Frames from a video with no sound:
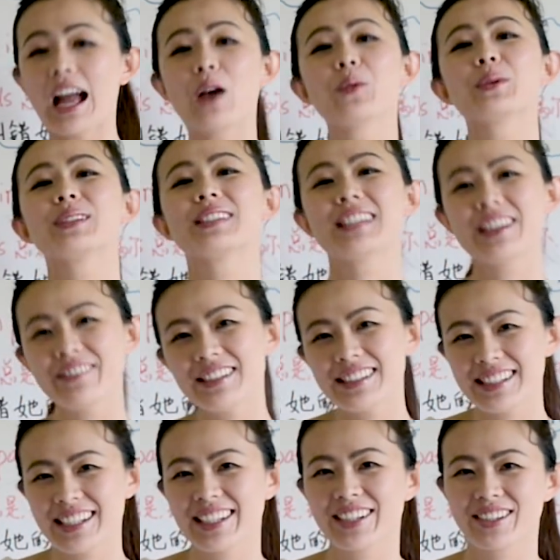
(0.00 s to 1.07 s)
I was
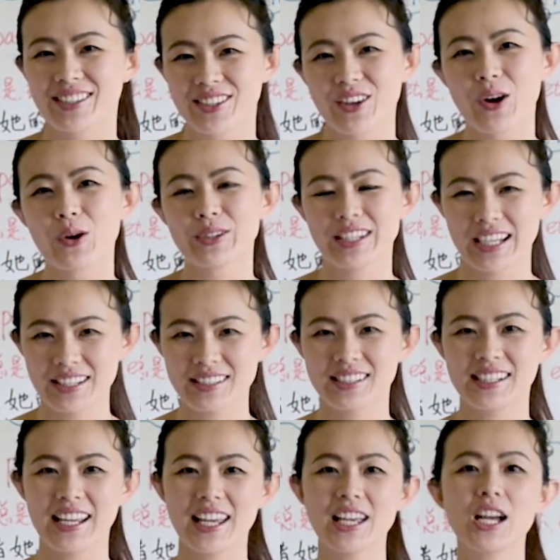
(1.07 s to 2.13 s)
17 years old
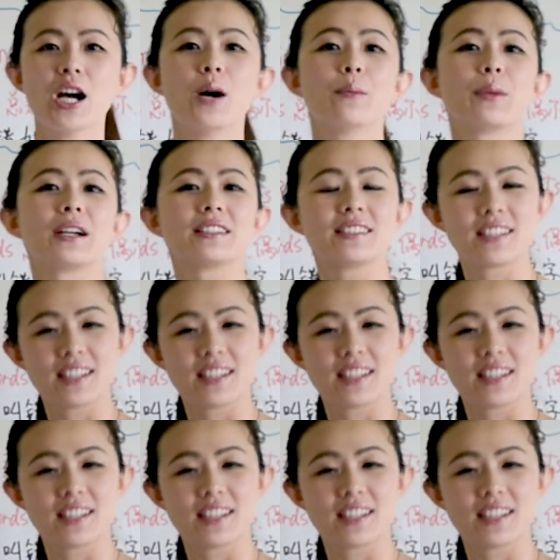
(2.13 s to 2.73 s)
yesterday. But